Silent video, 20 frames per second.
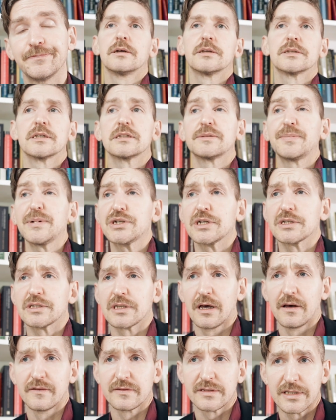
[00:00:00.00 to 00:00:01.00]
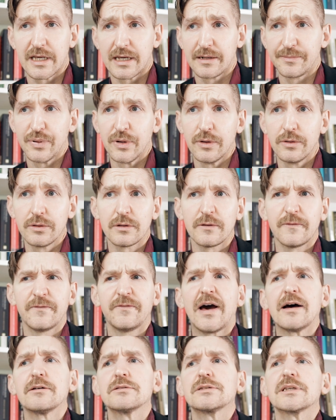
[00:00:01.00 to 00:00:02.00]
Suspicious of said poodle,
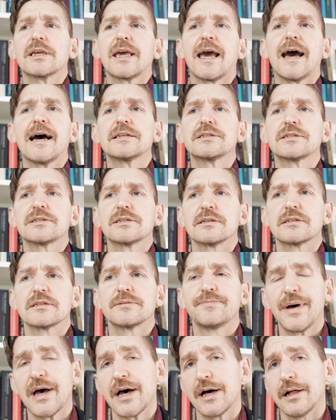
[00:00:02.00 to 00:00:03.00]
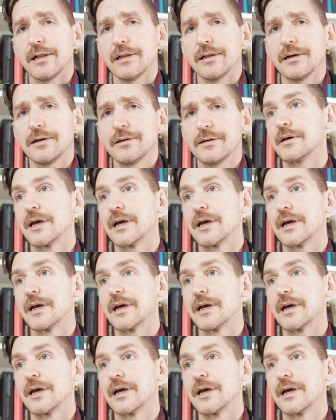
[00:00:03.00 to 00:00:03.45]
Faust casts a spell,